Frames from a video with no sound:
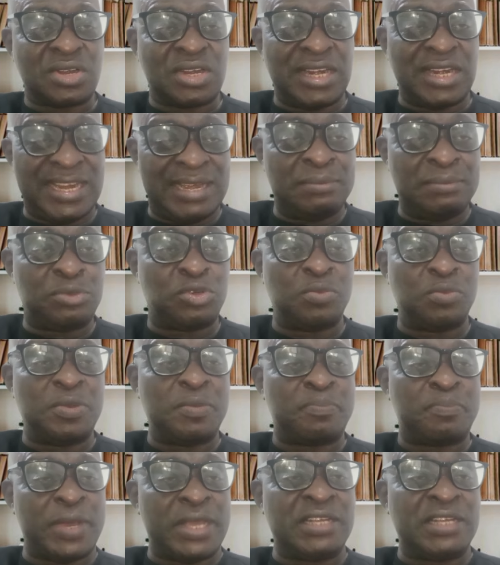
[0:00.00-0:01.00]
claim to
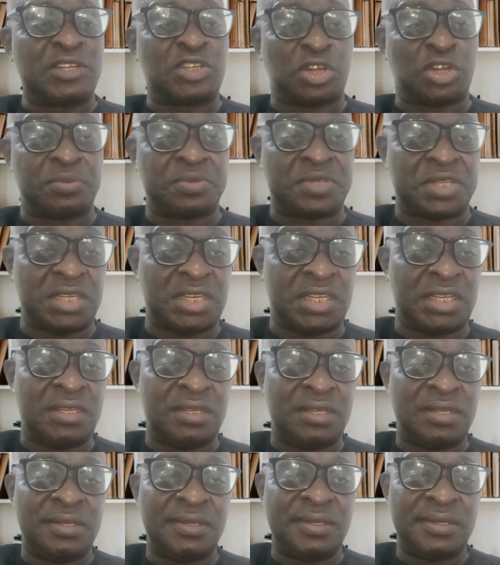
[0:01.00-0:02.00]
be paying subsidy.
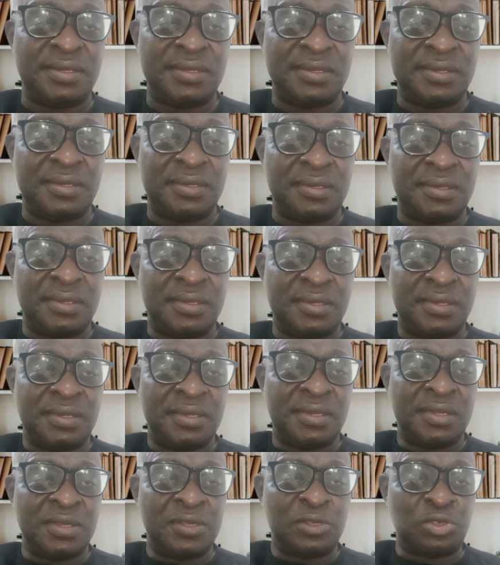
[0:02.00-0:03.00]

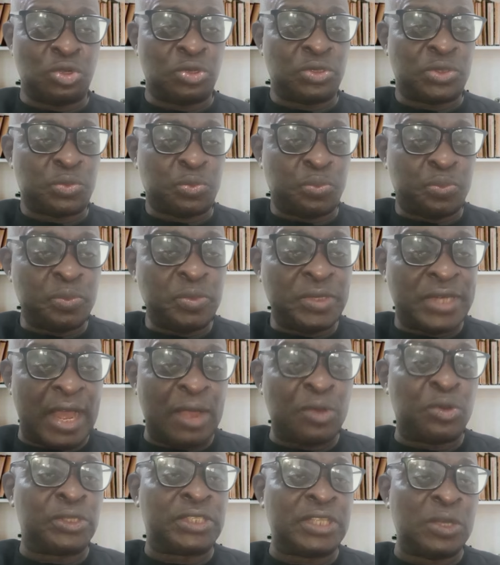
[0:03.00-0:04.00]
So
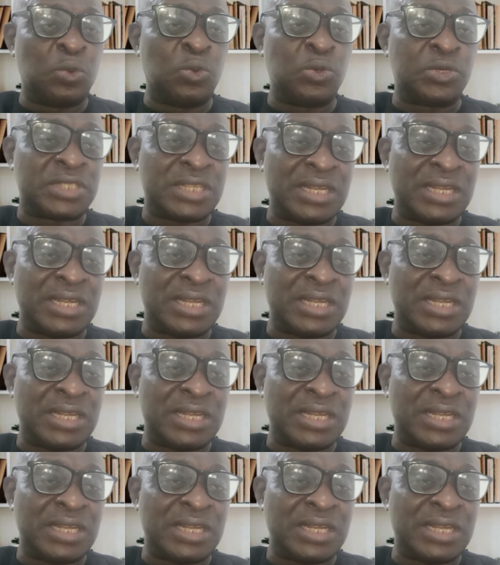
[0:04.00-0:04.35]
Dangote will